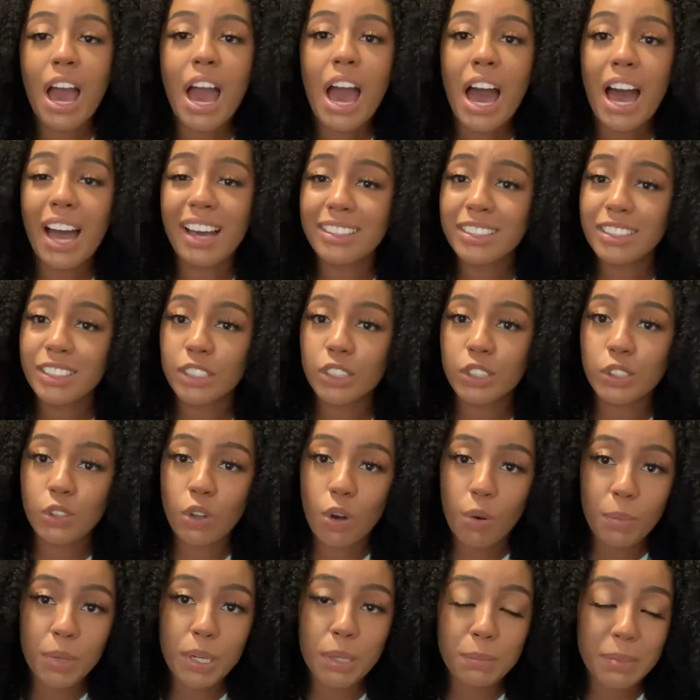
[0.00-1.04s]
I took so
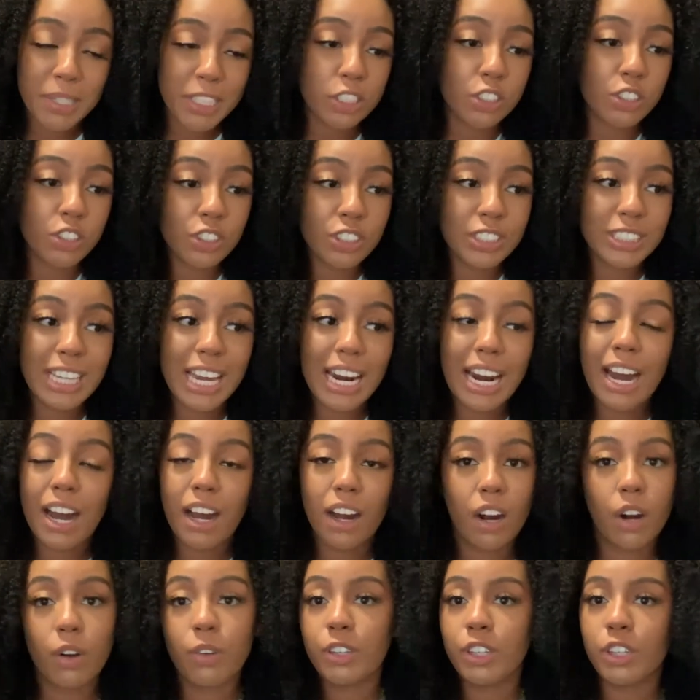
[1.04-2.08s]
many pictures that
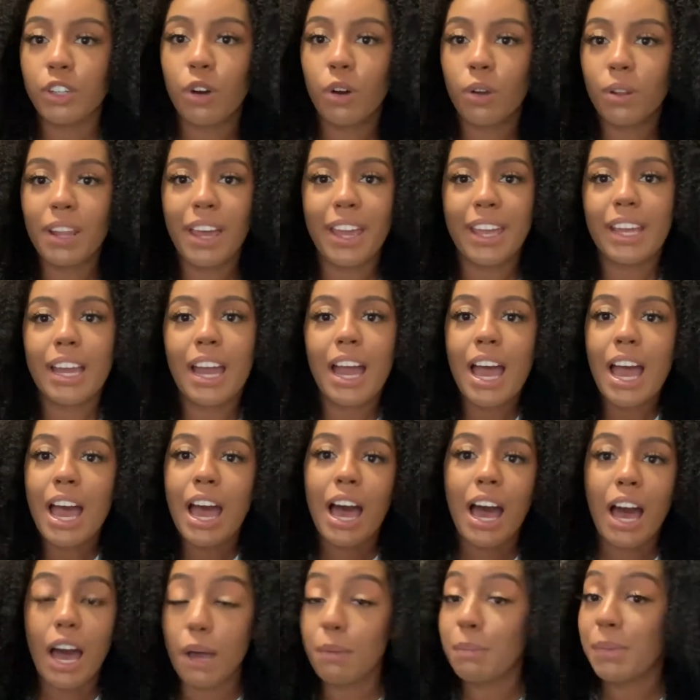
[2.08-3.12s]
I already know, like,
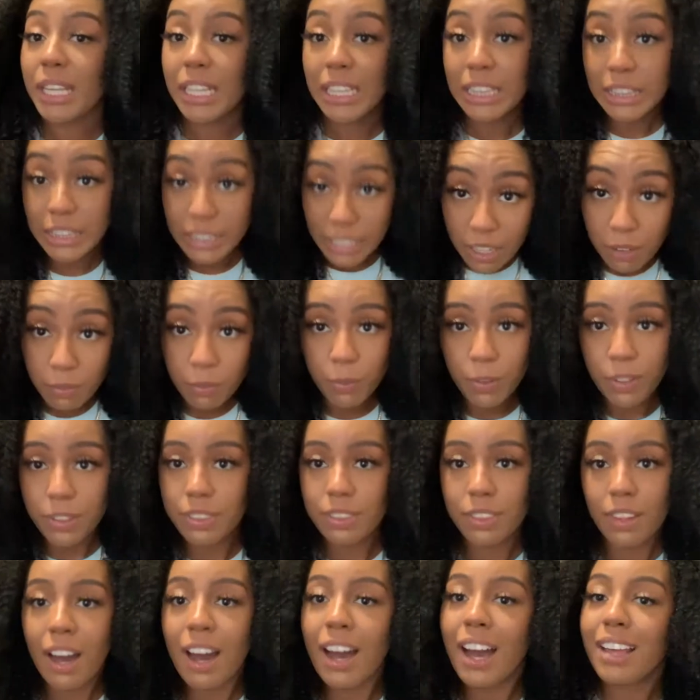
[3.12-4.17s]
I'm in love with.
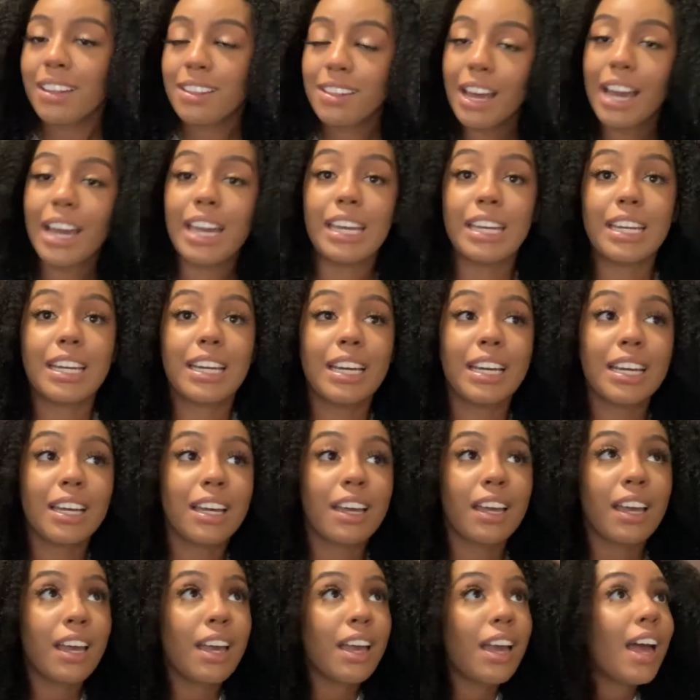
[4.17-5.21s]
Not I like,
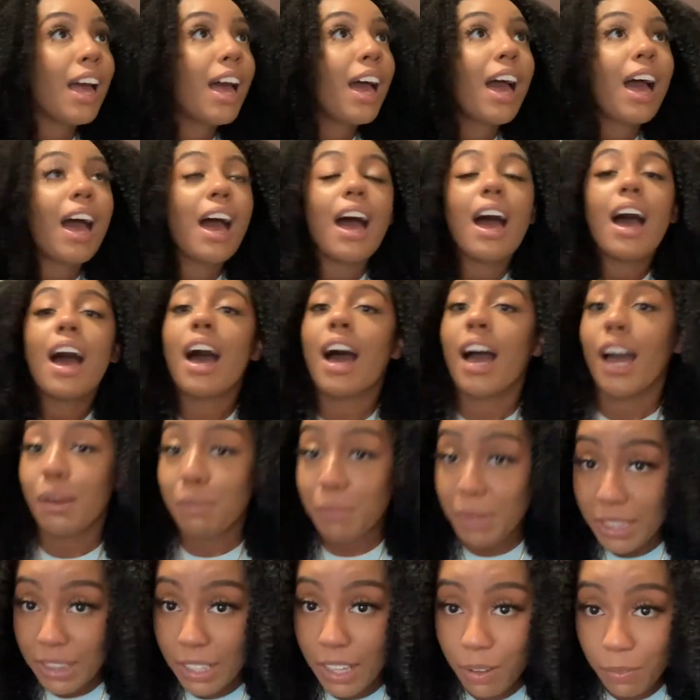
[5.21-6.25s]
I'm
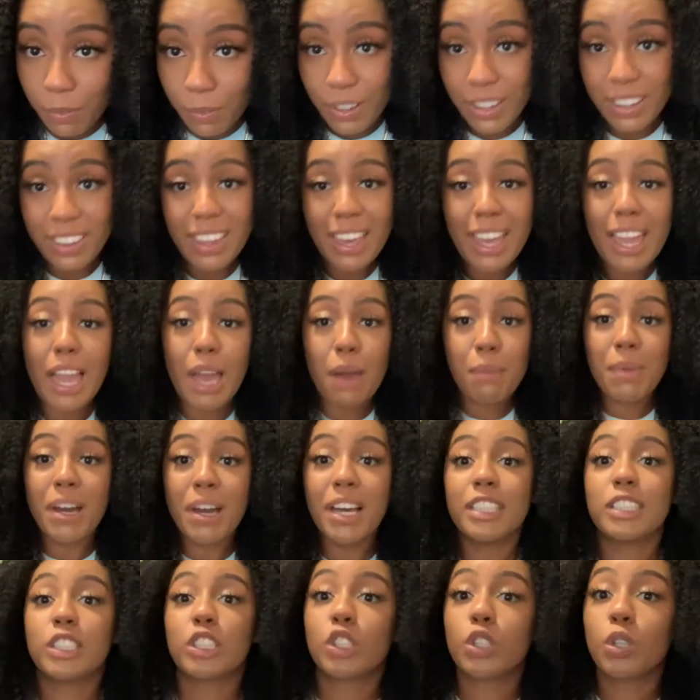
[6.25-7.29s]
in love with. Am I
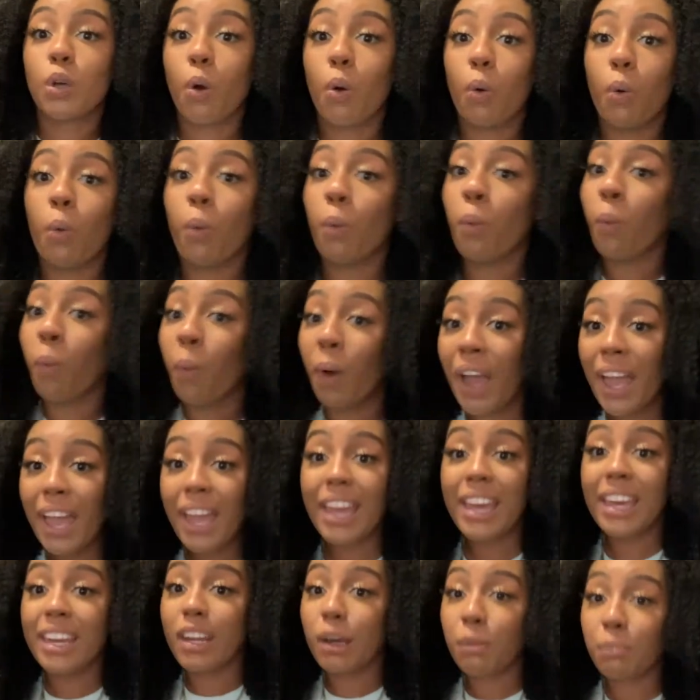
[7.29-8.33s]

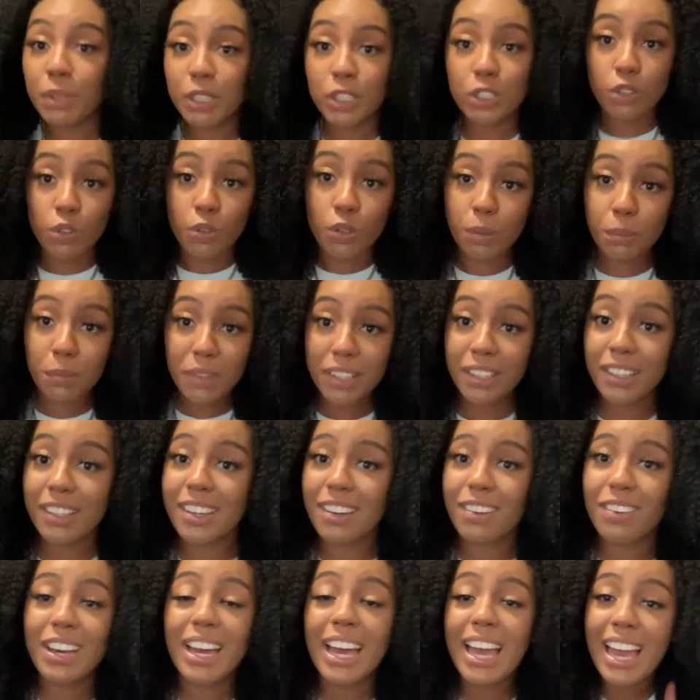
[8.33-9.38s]
sweating up a storm right
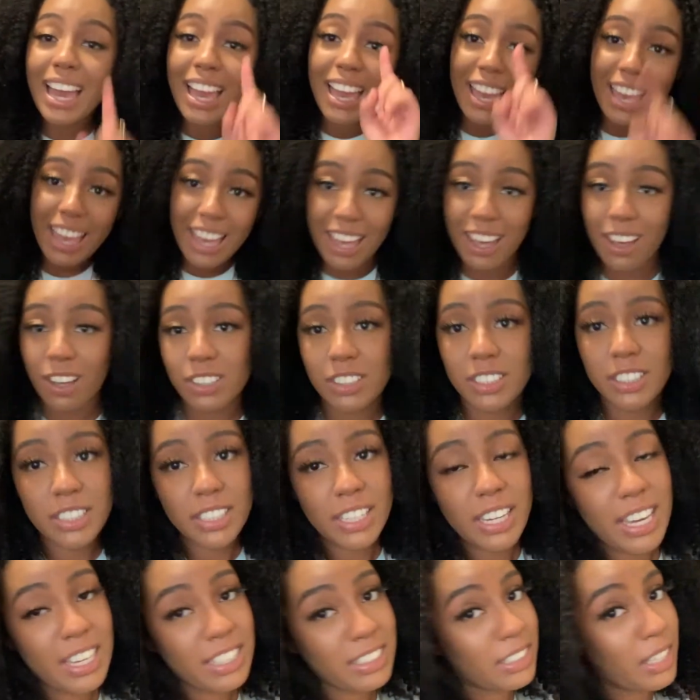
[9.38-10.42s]
now? Hell to the
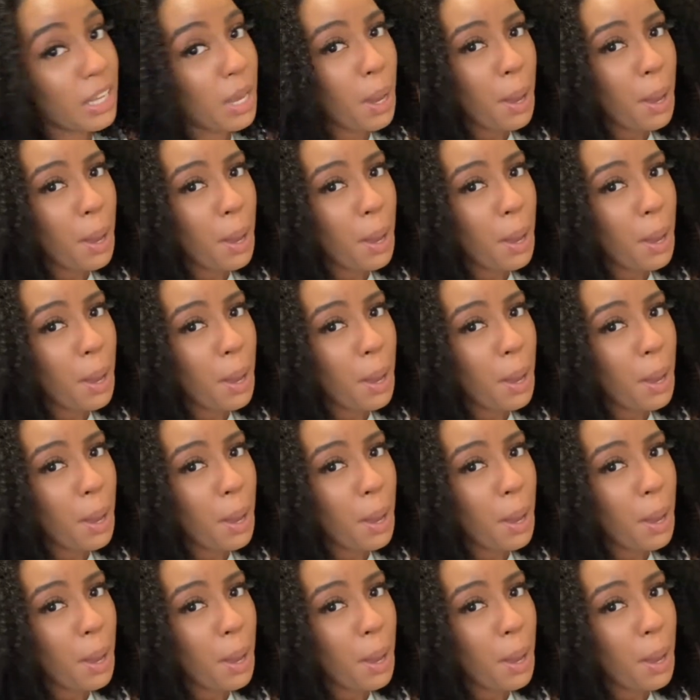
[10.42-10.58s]
yes.